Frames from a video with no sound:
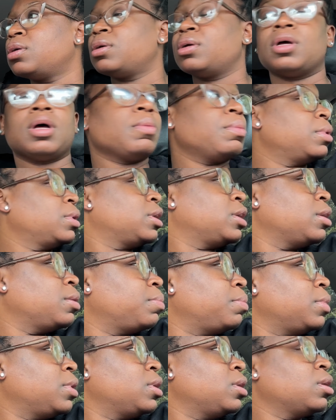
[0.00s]
I'm gonna get
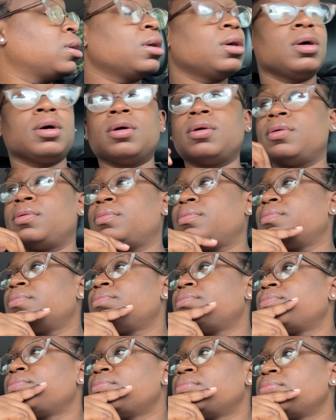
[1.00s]
me a, um,
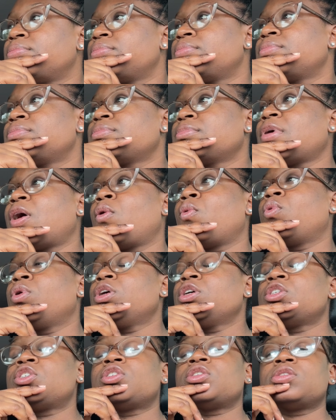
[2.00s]
I
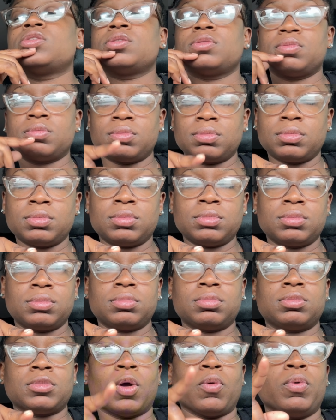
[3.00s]
wish,
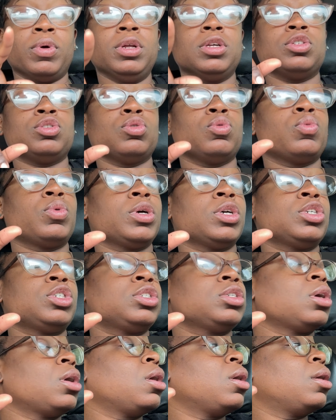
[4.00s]
I really do wish,
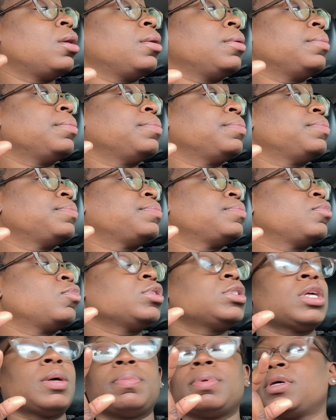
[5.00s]
um,
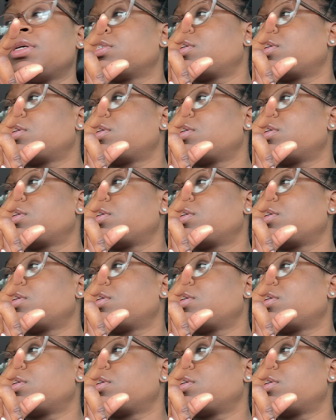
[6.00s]
what's that place